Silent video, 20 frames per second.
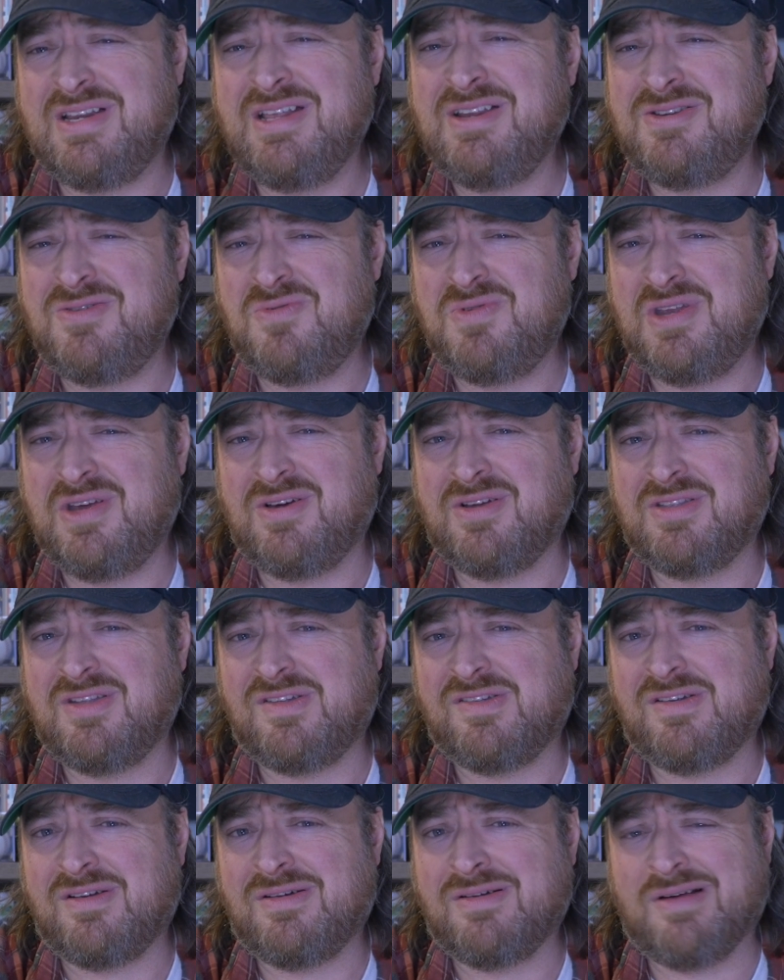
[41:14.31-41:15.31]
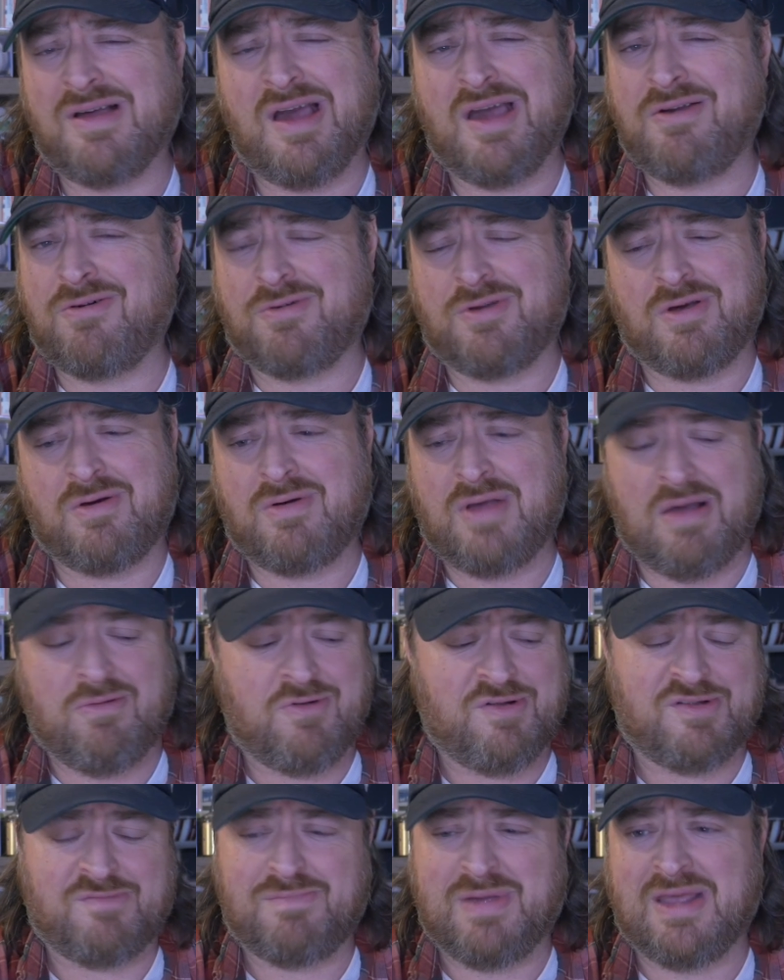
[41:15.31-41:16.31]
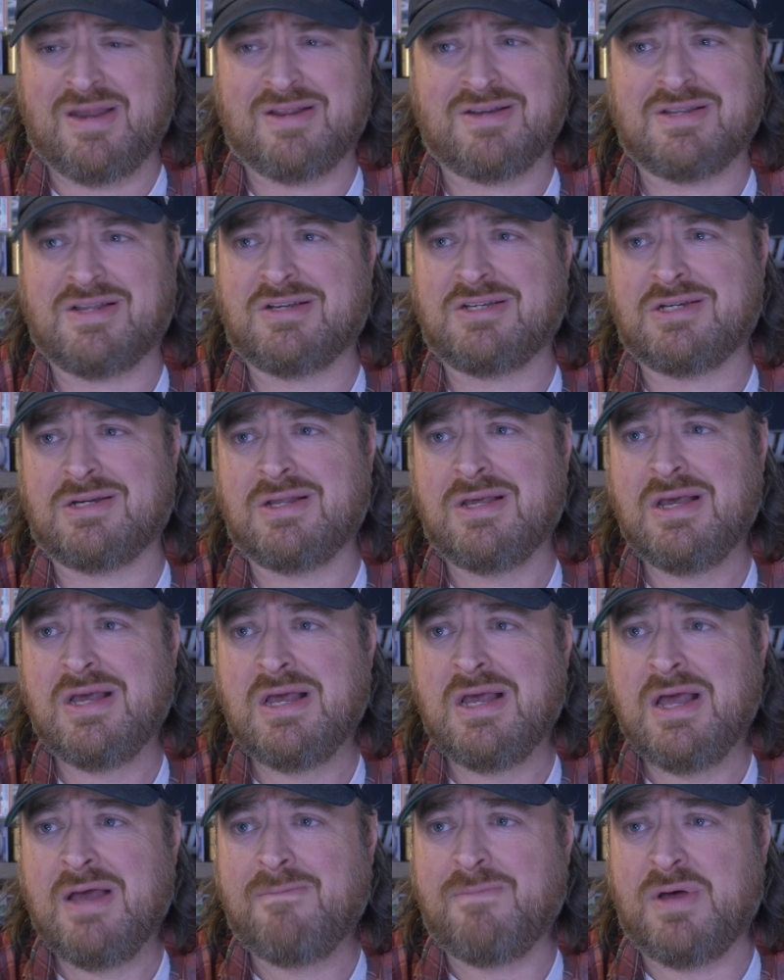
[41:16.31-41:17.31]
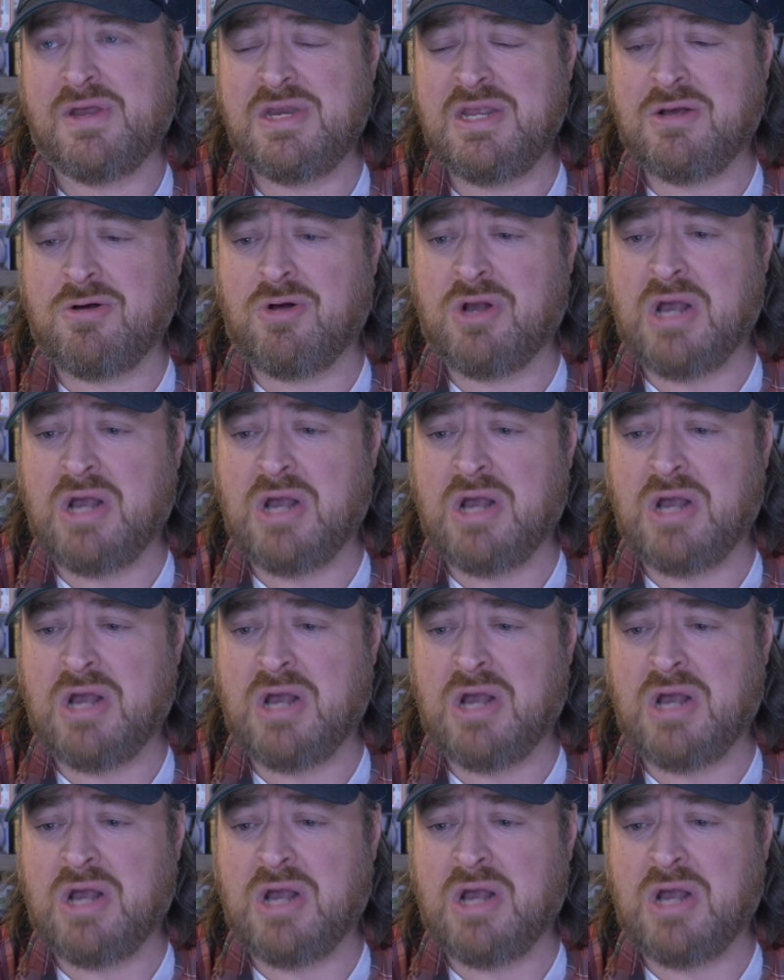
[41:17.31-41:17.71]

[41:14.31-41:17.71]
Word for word: he do any good this year? I don't know. I wasn't paying attention. But Nico